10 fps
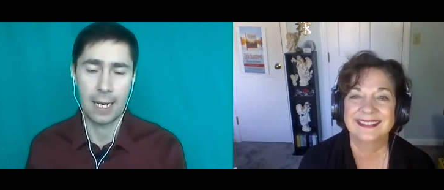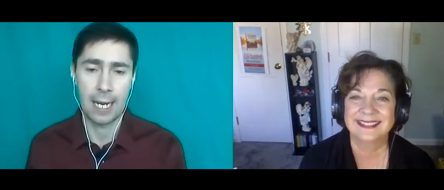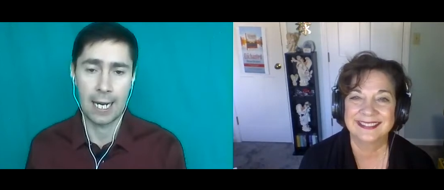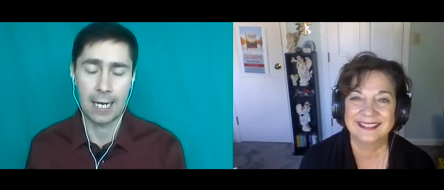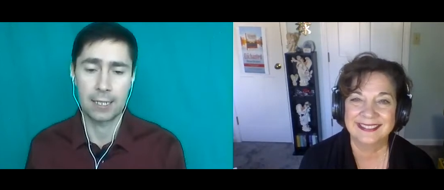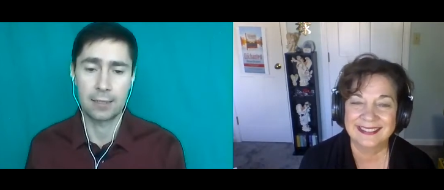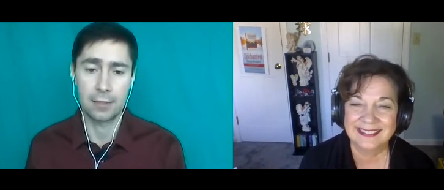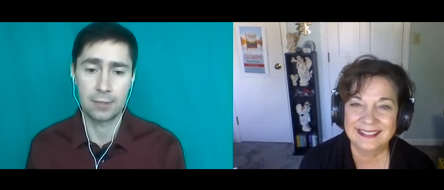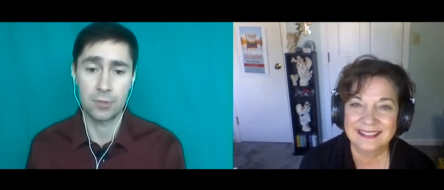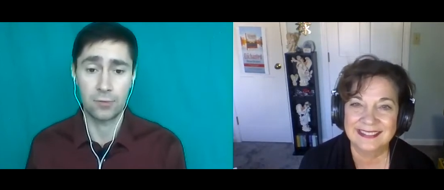Speaker 1: And
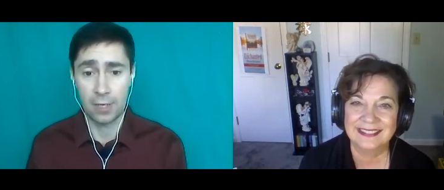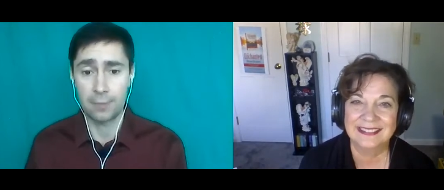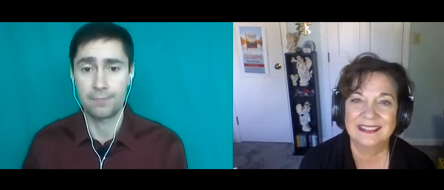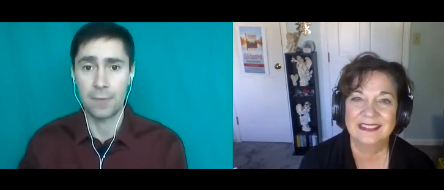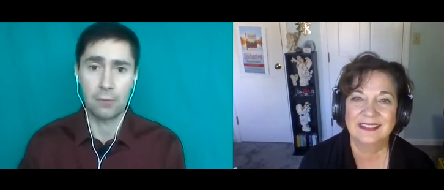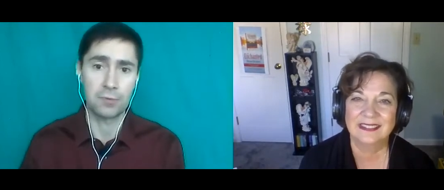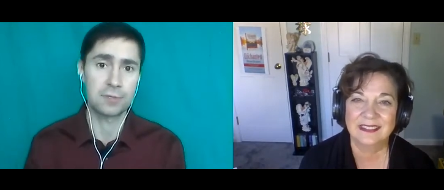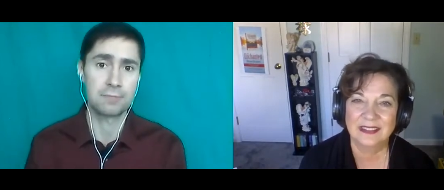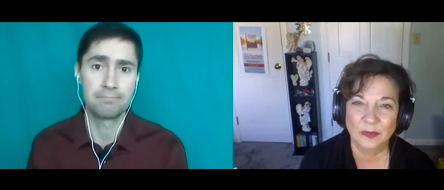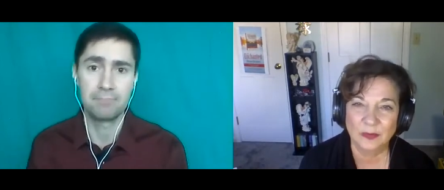uh, so yeah, I
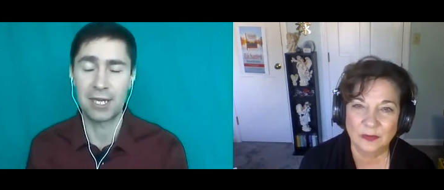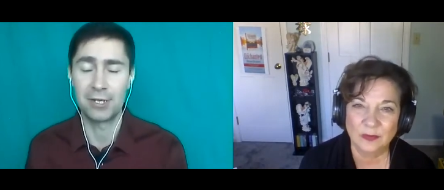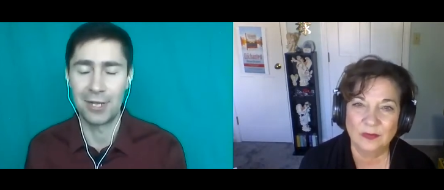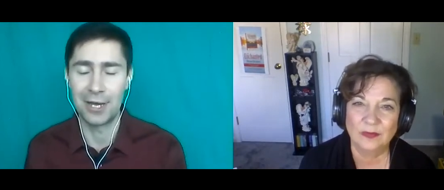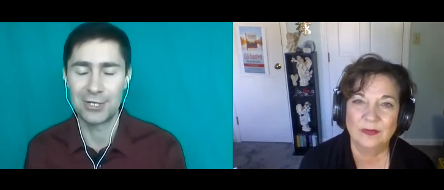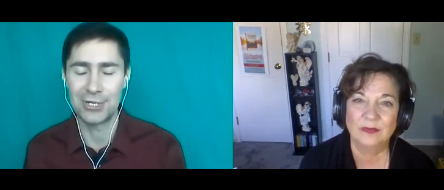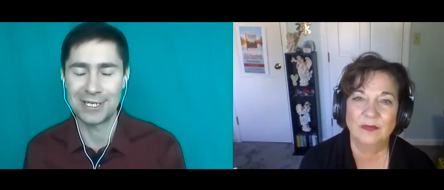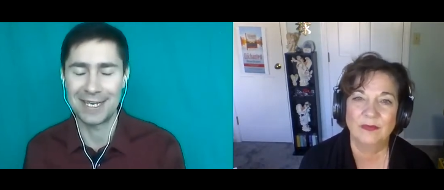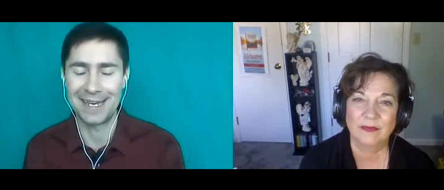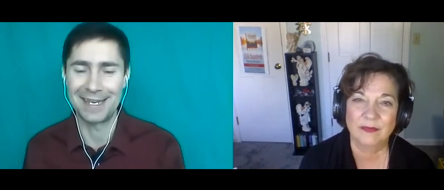was packing lunches,
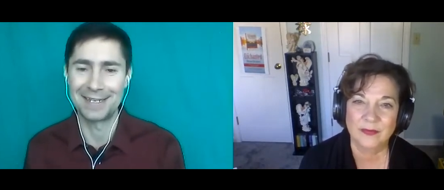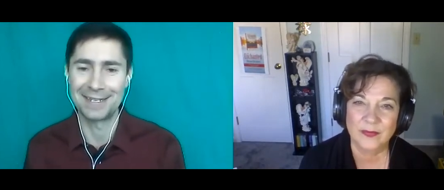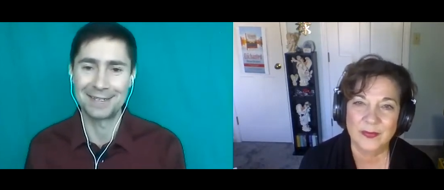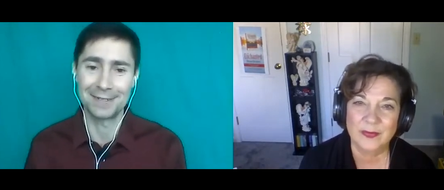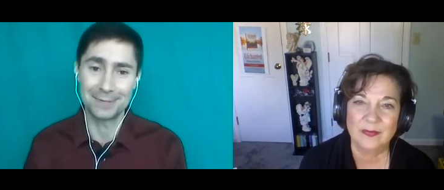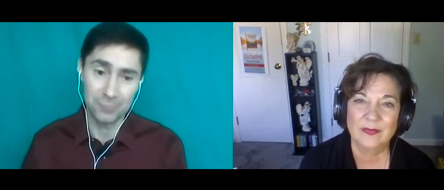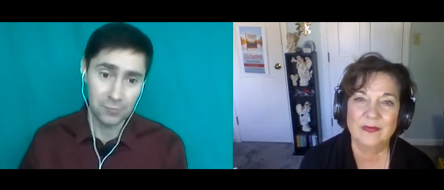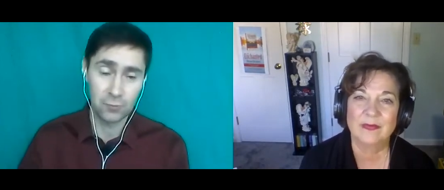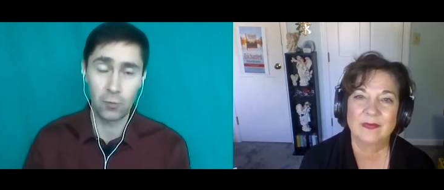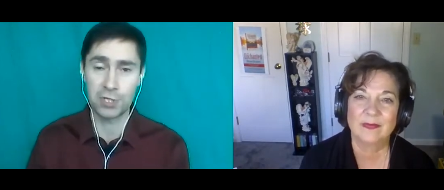and uh,
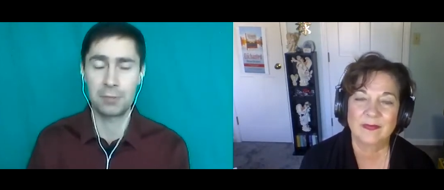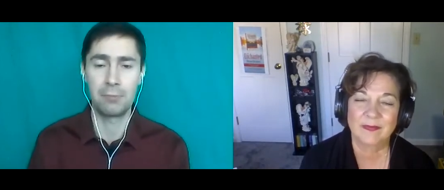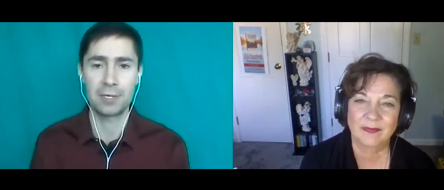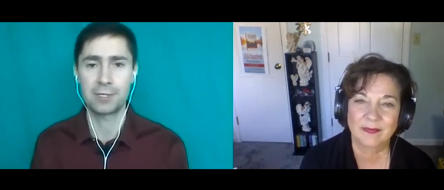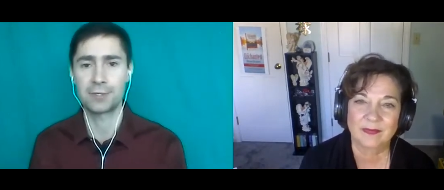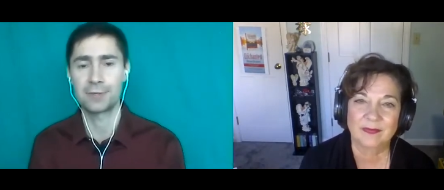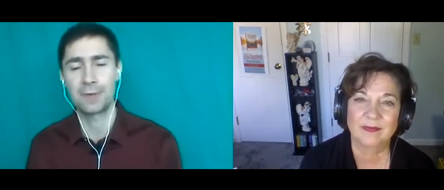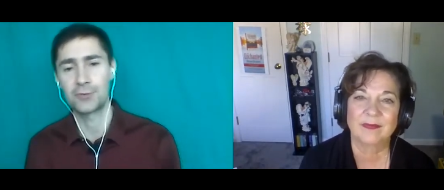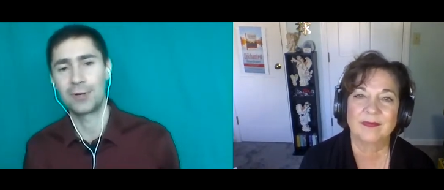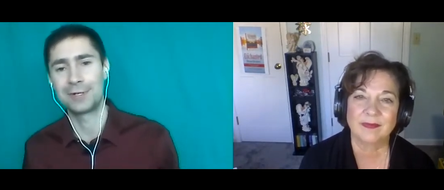washing buses
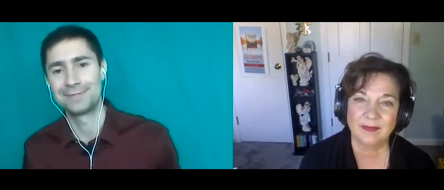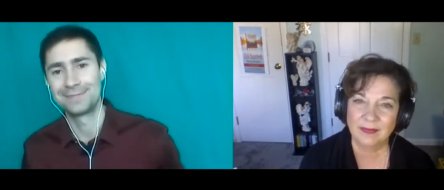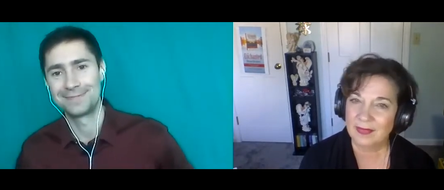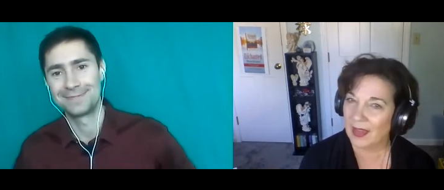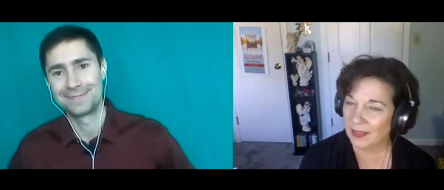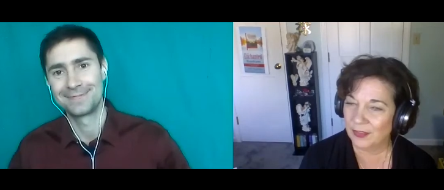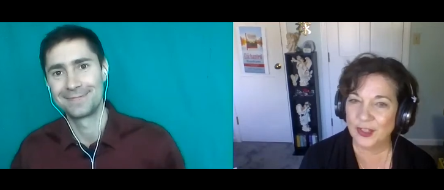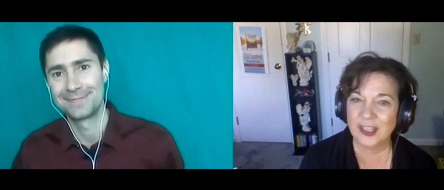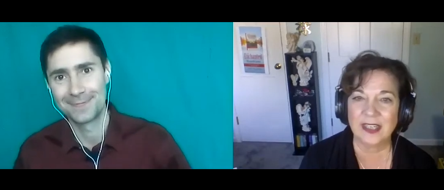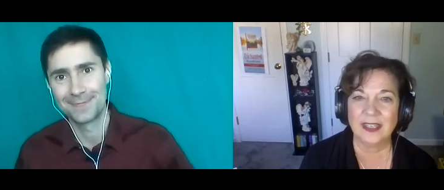as well.
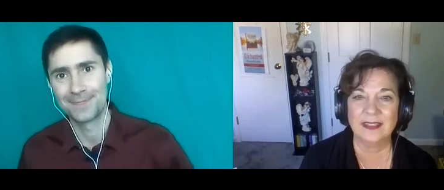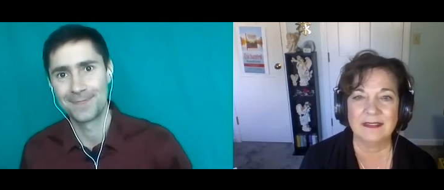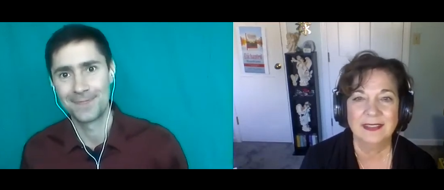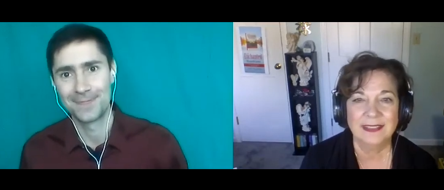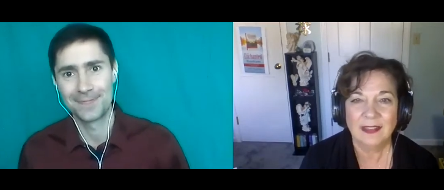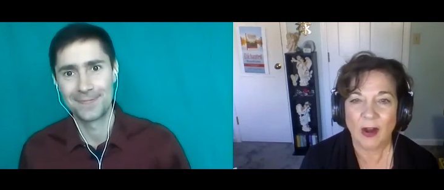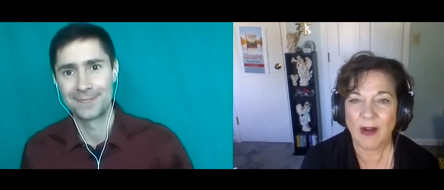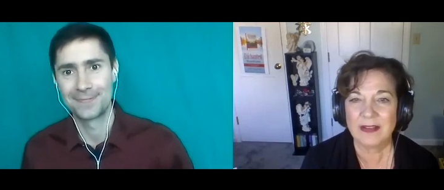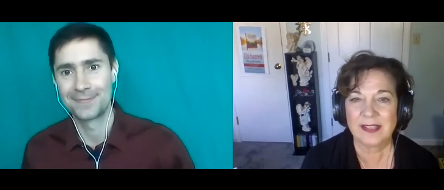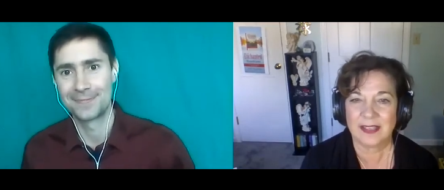
Speaker 2: There you go.
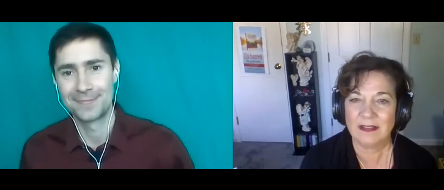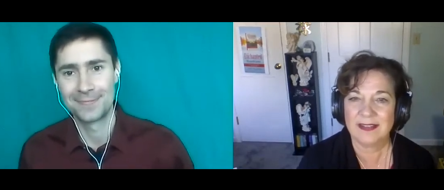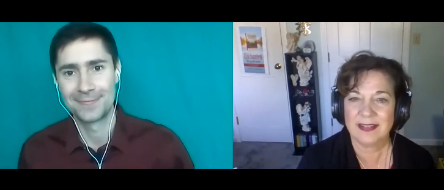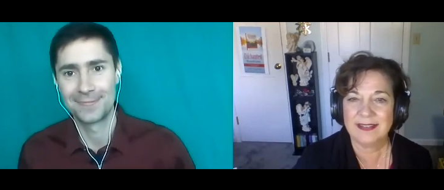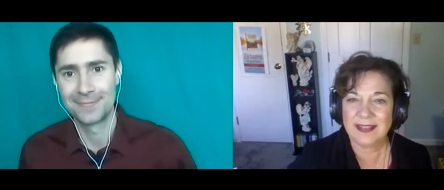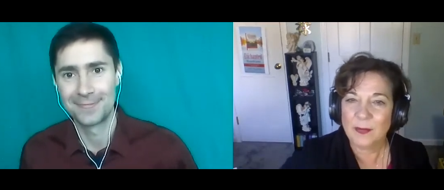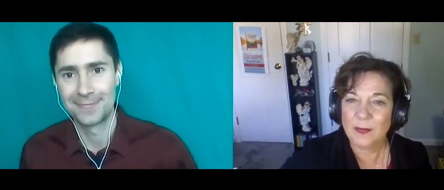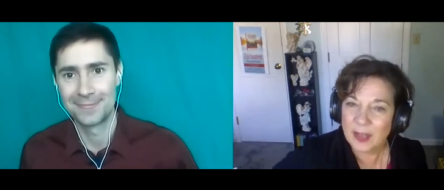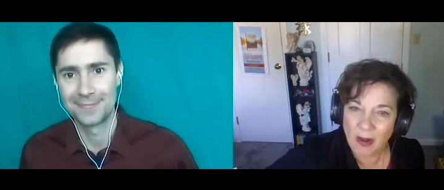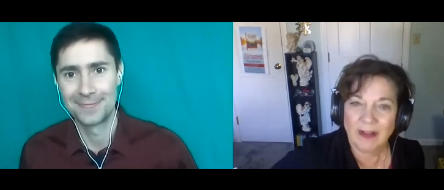All skill sets
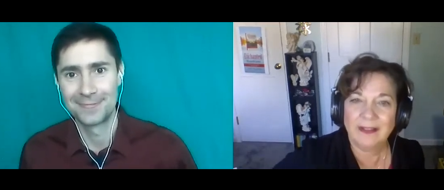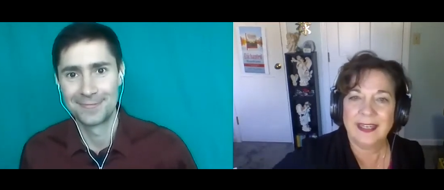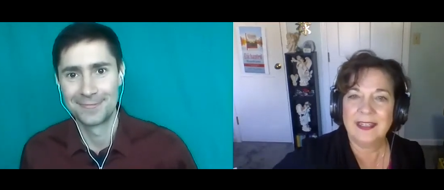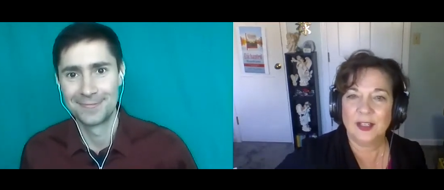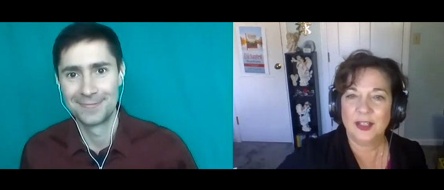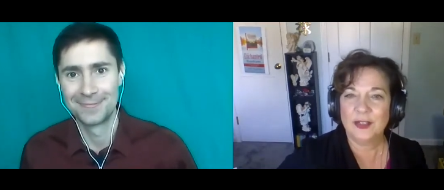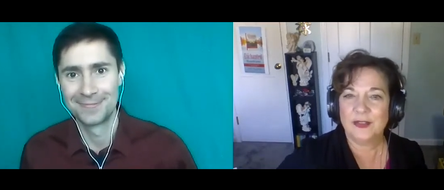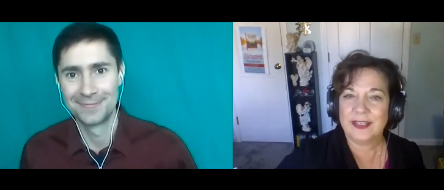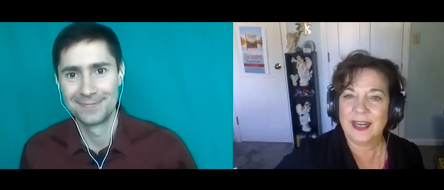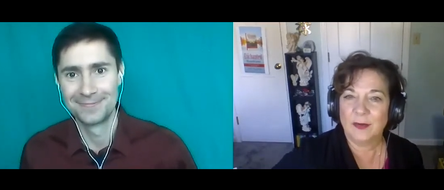that we all need to
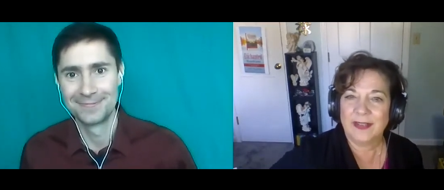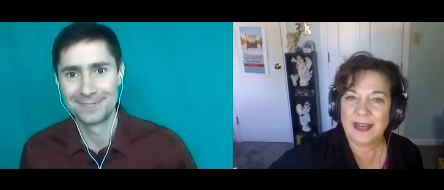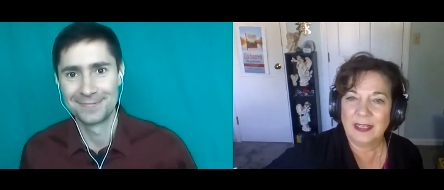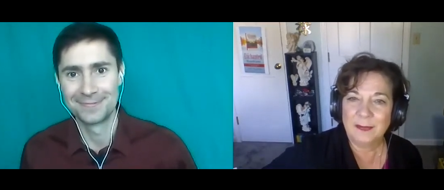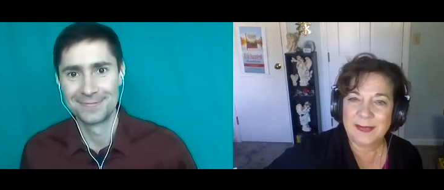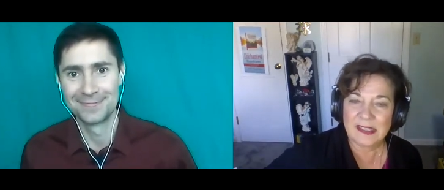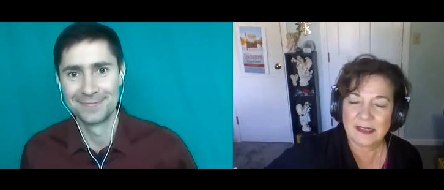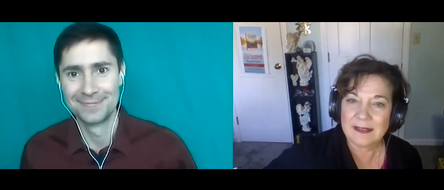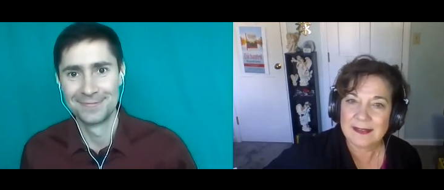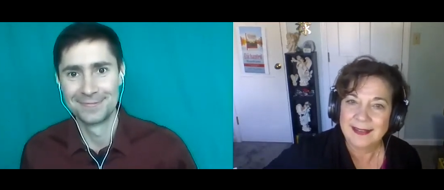use in our daily
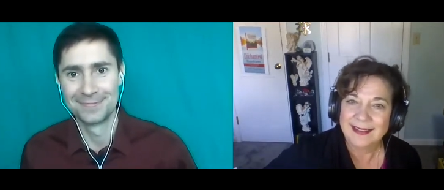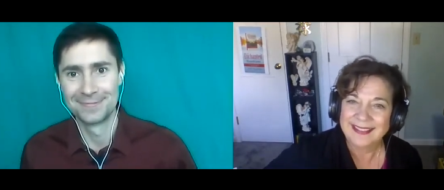business.